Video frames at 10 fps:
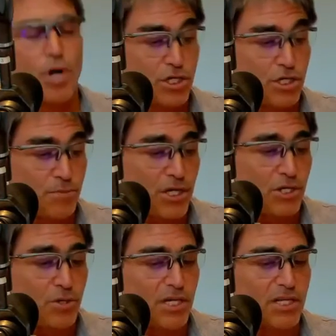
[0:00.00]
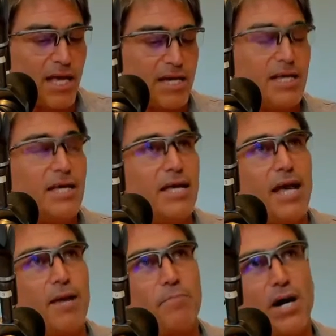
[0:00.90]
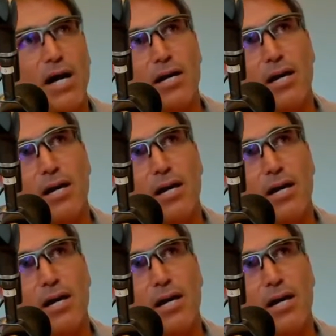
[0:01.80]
to be doing that. And by